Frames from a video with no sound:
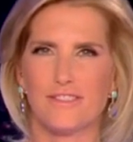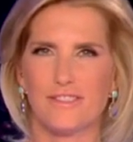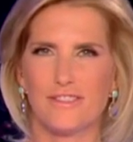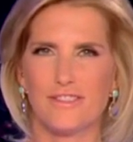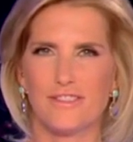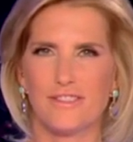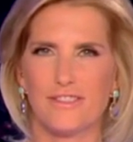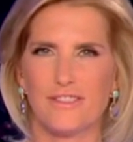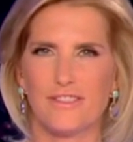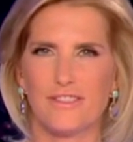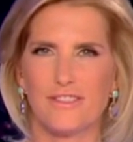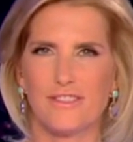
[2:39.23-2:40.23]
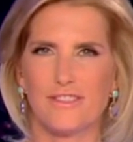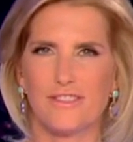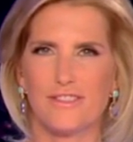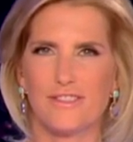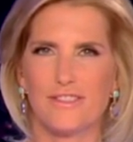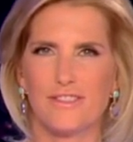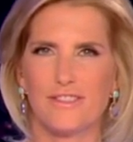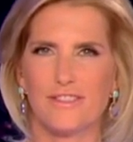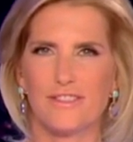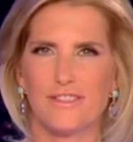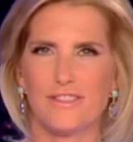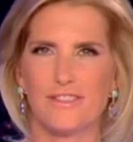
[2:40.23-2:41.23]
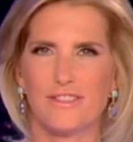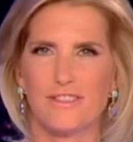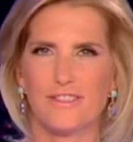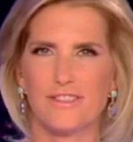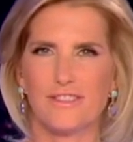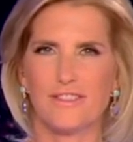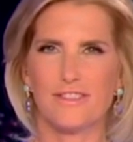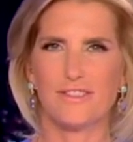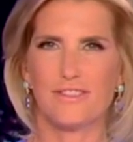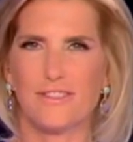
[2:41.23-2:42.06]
No words are spoken by the person on screen.